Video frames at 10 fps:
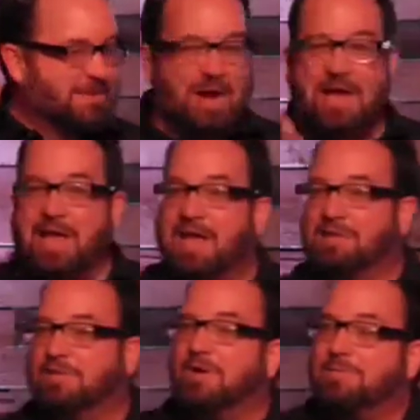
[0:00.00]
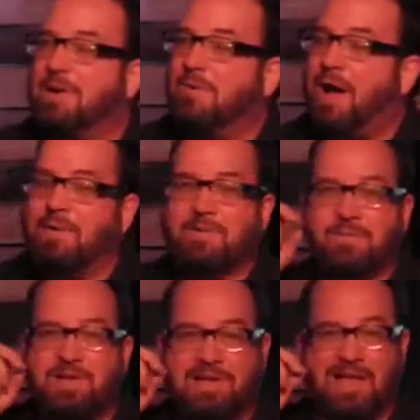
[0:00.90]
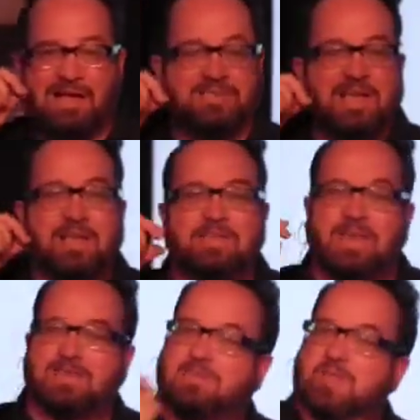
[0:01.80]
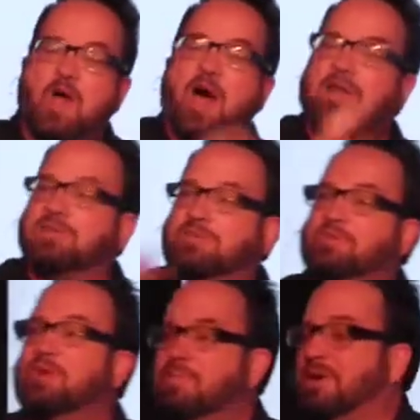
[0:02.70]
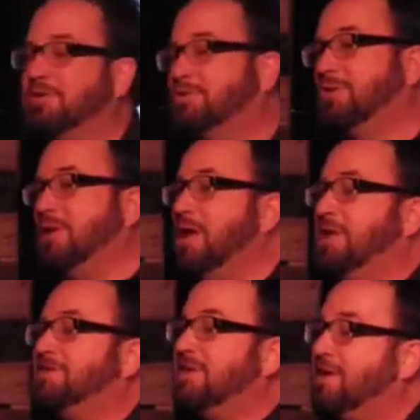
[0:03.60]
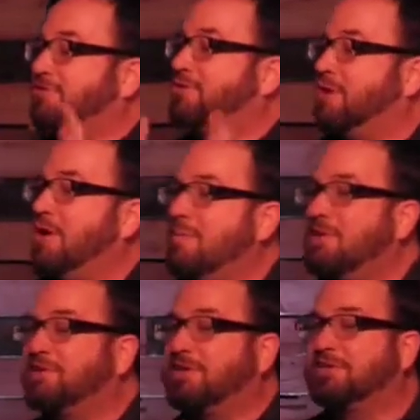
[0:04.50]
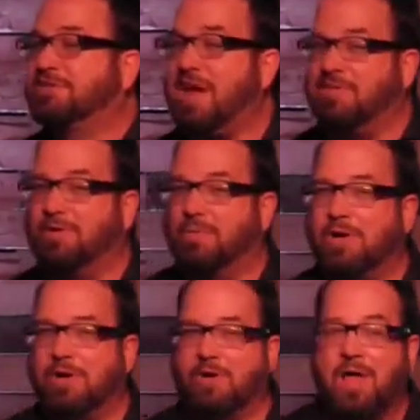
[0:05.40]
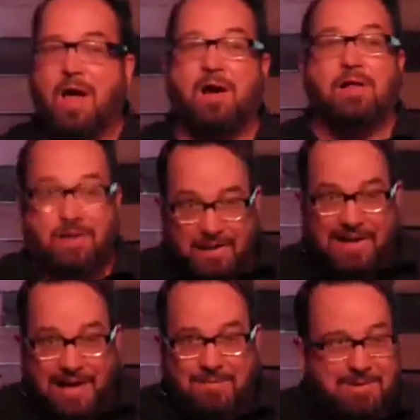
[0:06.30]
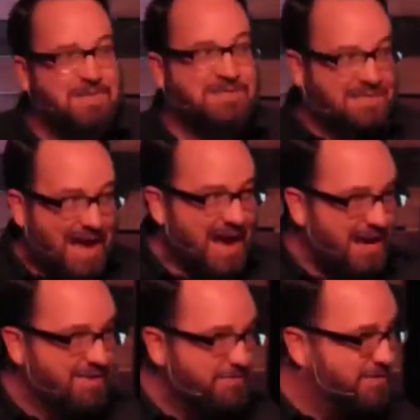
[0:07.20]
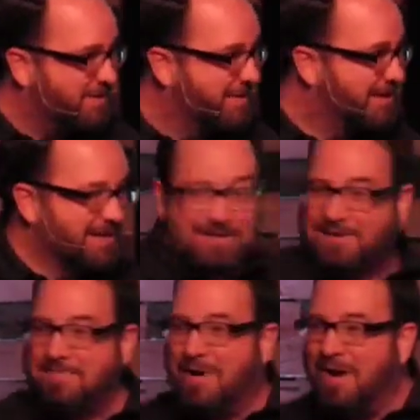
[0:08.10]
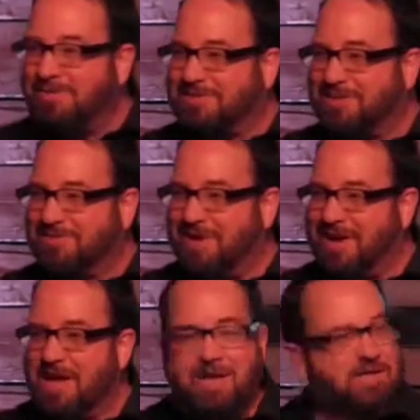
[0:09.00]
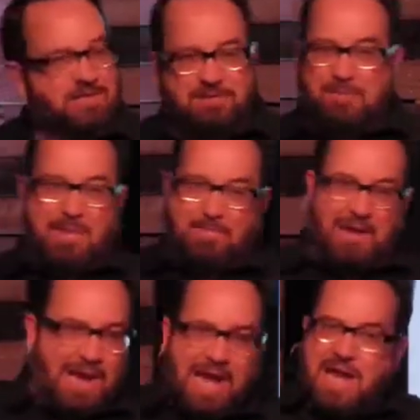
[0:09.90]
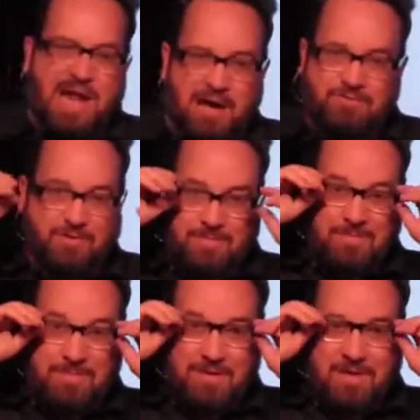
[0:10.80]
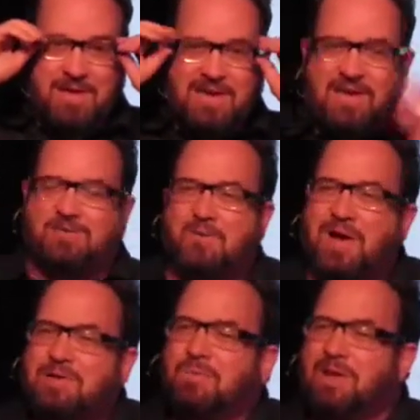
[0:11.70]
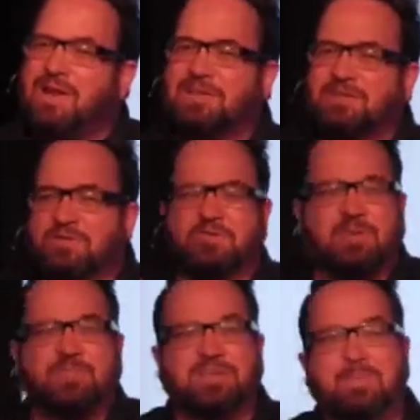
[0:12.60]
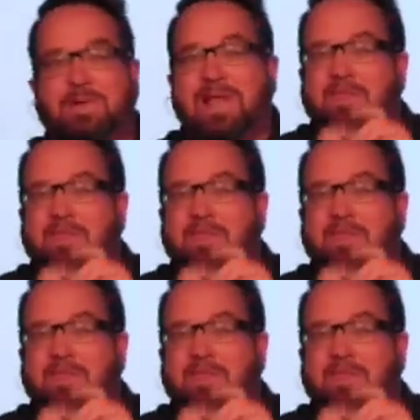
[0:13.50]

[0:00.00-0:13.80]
So I, it took me a while to realize that it's not a sermon. A ser Listen, if sermons could save the world, it looked like we'd be saved. Yeah. Come on, somebody, because there's been plenty of them. And so I had to realize there's something deeper.